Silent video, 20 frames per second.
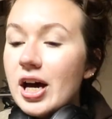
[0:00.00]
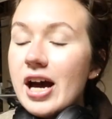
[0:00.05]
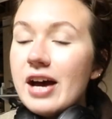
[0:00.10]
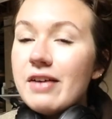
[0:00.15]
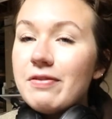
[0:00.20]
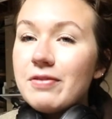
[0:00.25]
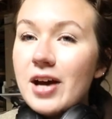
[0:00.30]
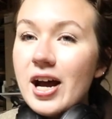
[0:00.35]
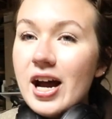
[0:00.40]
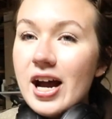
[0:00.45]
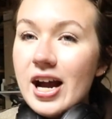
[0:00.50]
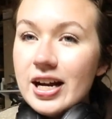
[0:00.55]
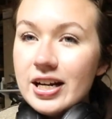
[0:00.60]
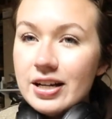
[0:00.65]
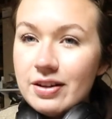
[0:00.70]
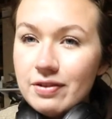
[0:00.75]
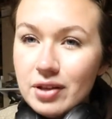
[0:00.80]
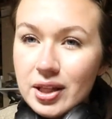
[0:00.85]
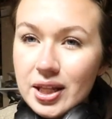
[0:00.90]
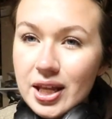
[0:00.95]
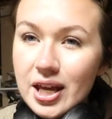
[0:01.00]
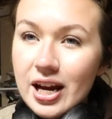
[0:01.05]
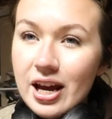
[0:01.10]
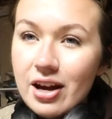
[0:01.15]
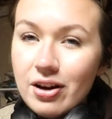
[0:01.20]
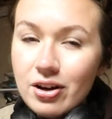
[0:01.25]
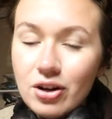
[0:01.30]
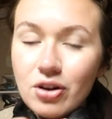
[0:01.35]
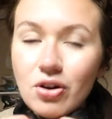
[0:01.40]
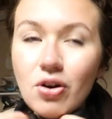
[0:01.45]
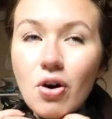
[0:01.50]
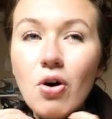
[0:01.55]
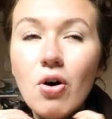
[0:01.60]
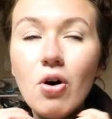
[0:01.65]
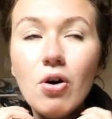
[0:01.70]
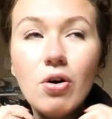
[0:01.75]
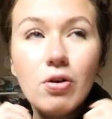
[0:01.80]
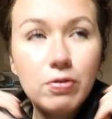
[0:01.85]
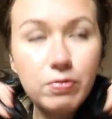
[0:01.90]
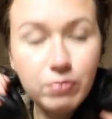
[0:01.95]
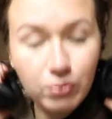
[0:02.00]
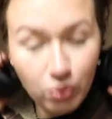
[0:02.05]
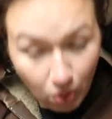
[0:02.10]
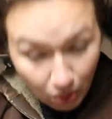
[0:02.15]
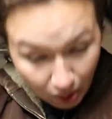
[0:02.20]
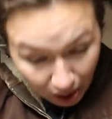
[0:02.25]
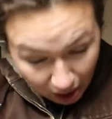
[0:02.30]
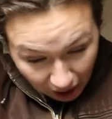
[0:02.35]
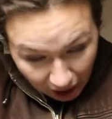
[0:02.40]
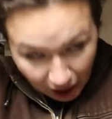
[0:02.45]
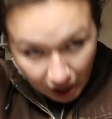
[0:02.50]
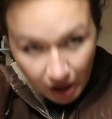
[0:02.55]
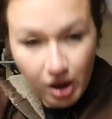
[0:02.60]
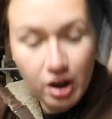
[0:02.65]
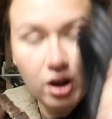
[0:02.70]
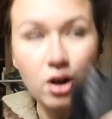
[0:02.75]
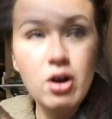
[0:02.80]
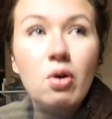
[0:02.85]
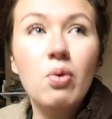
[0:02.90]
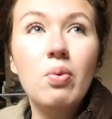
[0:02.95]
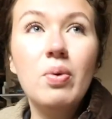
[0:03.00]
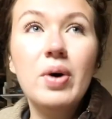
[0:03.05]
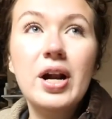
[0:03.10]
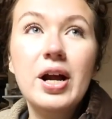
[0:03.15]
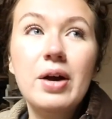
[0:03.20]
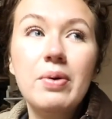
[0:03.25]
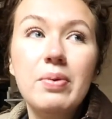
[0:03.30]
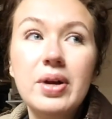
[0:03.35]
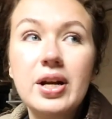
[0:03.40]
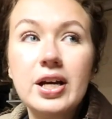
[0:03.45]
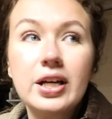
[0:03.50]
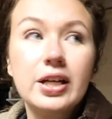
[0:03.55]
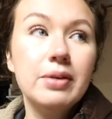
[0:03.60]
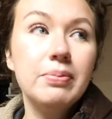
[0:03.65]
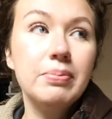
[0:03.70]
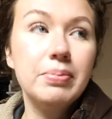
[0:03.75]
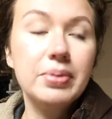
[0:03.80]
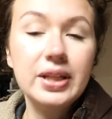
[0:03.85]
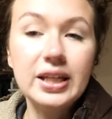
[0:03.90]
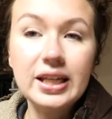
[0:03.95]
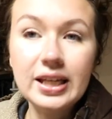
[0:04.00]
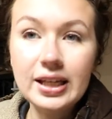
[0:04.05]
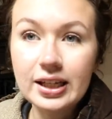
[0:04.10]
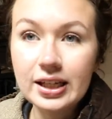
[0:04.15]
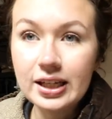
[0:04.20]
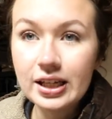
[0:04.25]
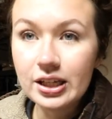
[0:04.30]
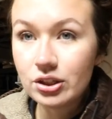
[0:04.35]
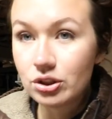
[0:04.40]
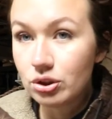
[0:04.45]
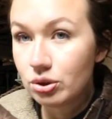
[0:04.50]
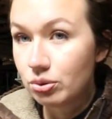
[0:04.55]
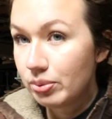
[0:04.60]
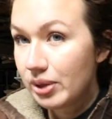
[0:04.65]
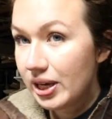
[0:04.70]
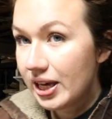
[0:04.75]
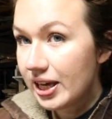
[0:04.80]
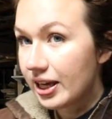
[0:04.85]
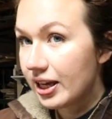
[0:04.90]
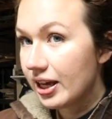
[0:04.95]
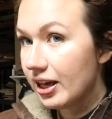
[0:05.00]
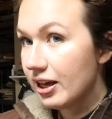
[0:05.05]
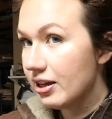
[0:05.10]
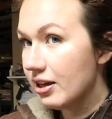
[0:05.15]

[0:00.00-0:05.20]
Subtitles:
I've kind of set out a goal for what I want to complete each week.